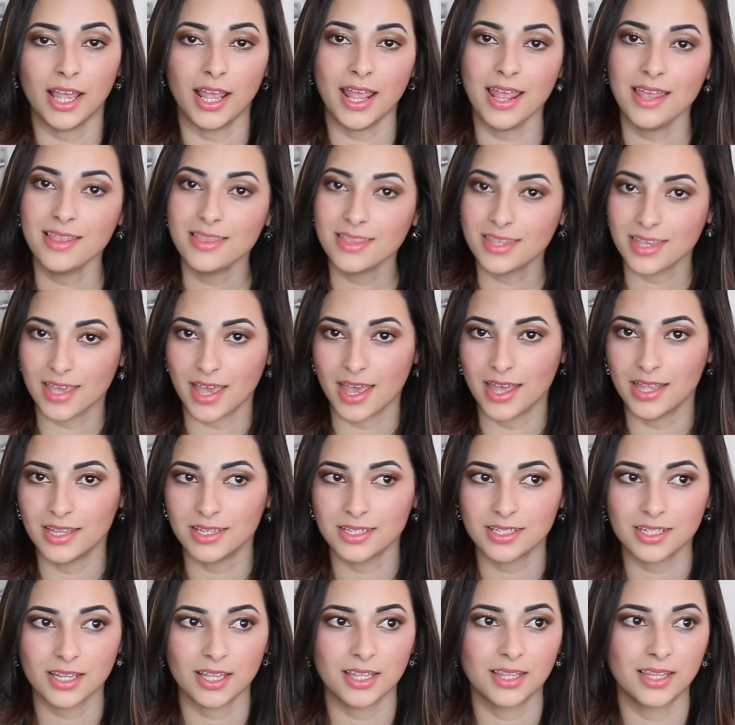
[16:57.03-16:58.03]
In the
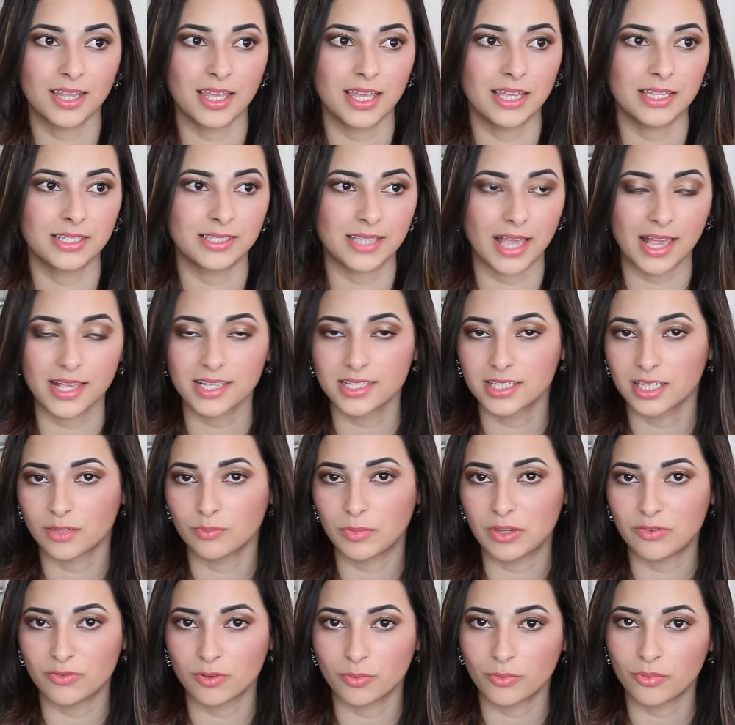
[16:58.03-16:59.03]
end, they tested
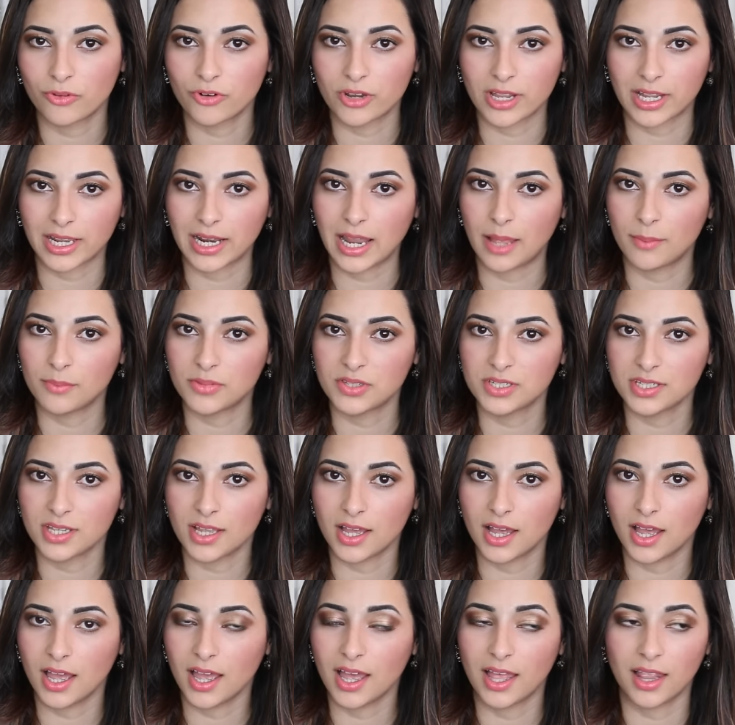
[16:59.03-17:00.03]
me for
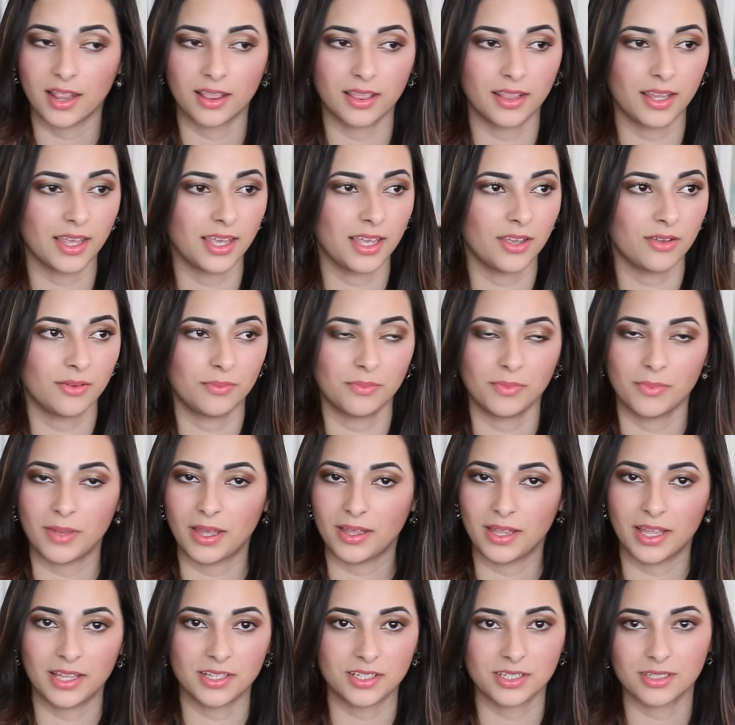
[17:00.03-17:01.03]
preeclampsia and they
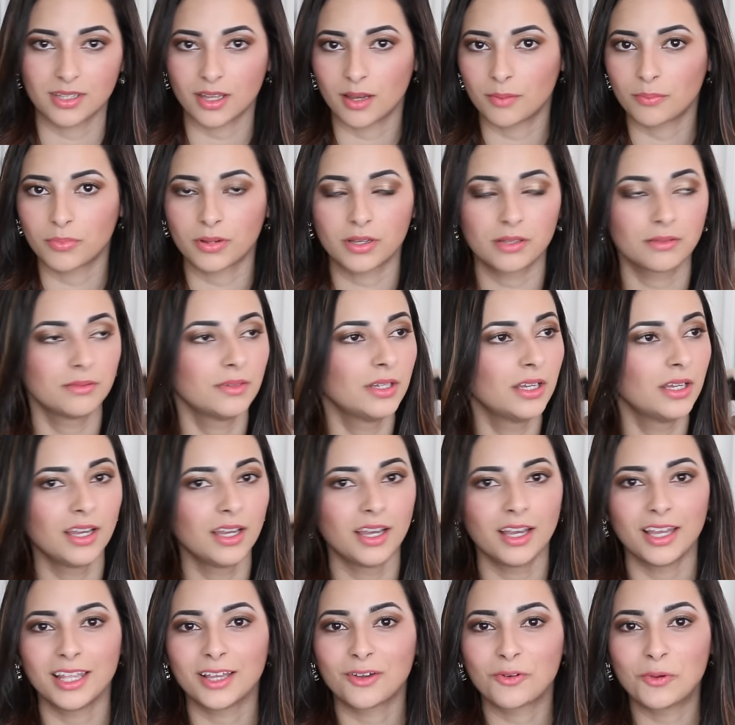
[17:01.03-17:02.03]
ended up
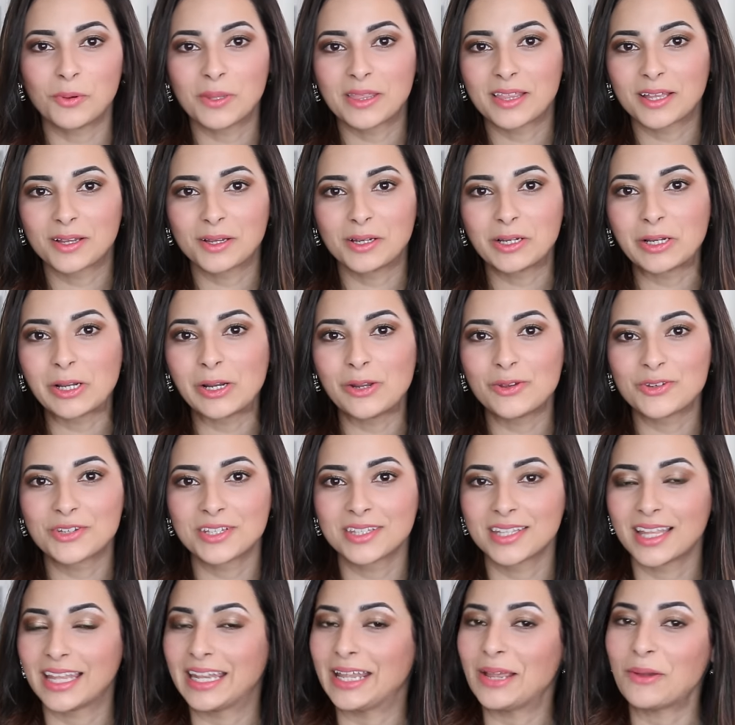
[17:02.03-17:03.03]
with the
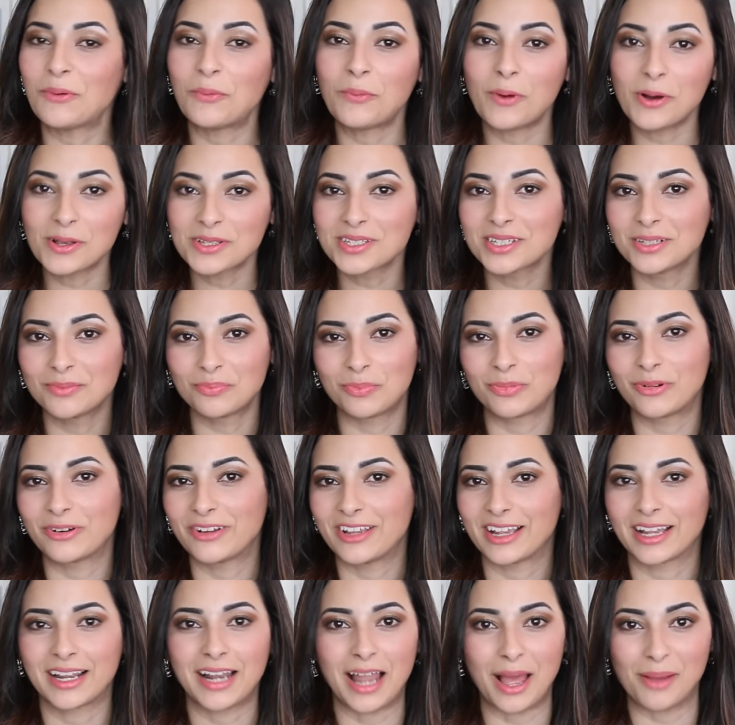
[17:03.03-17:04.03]
conclusion that it wasn't
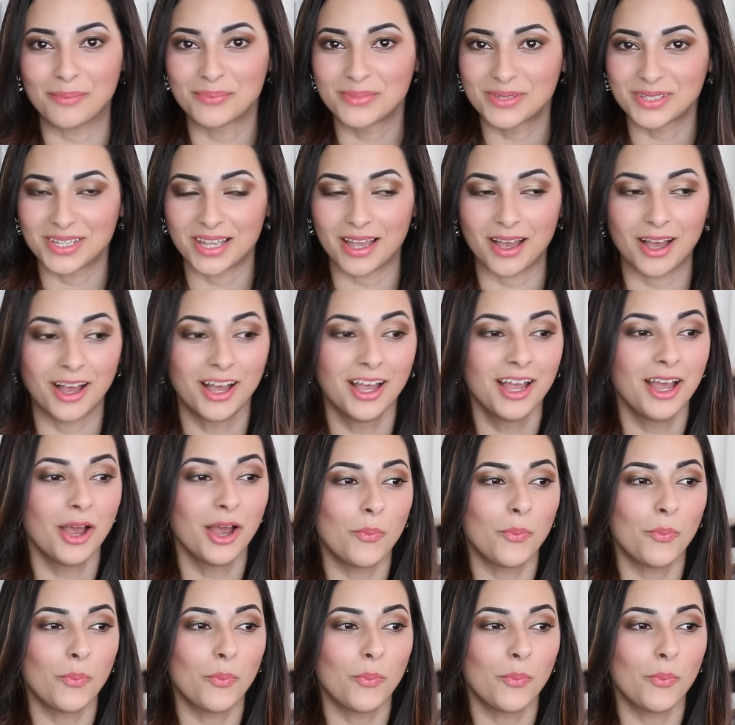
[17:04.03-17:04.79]
preeclampsia,